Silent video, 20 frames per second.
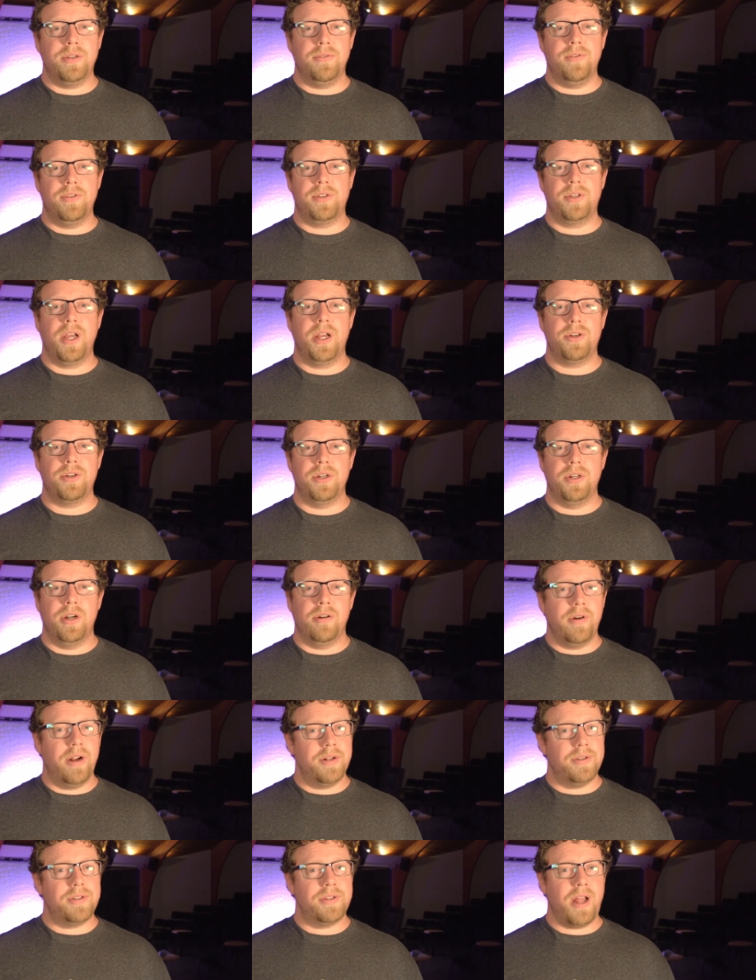of discussion
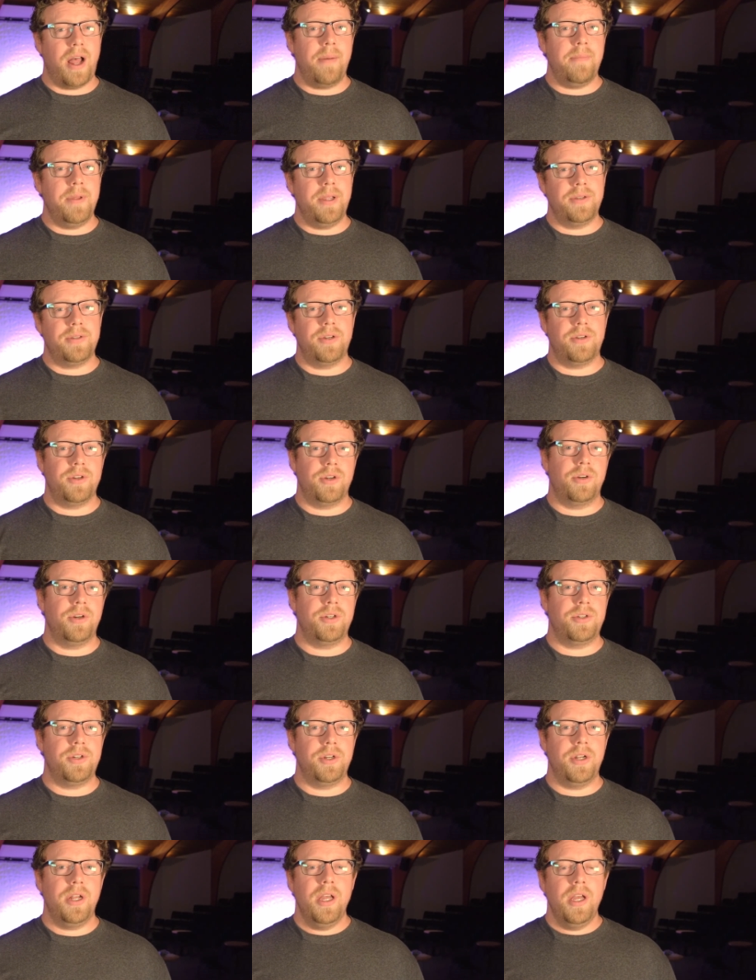around Stop Being Such a
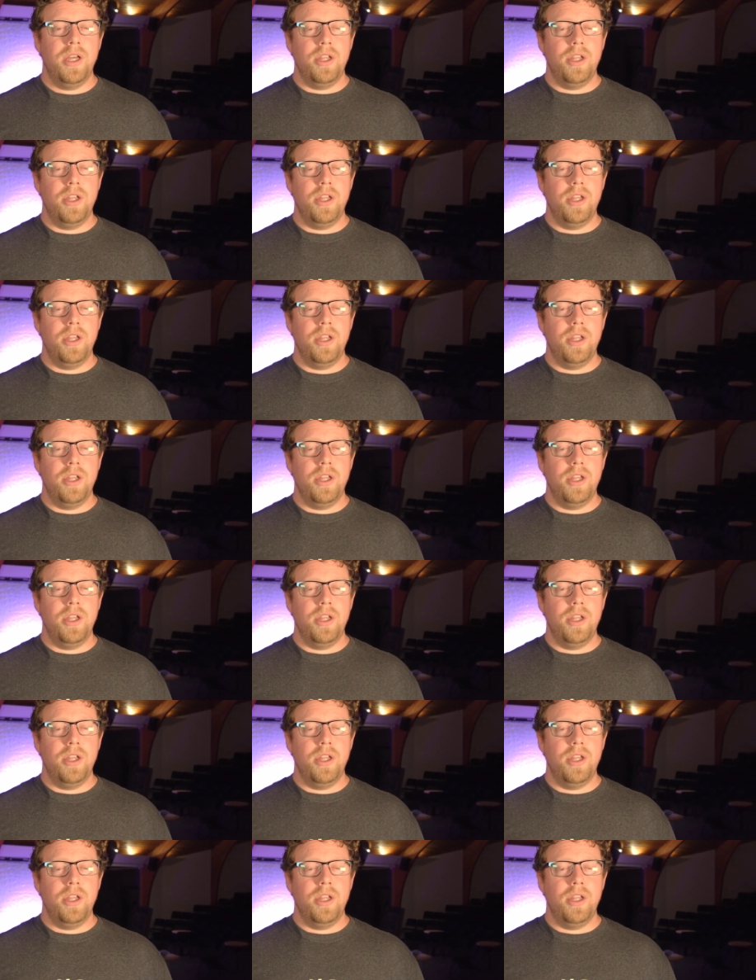Christian,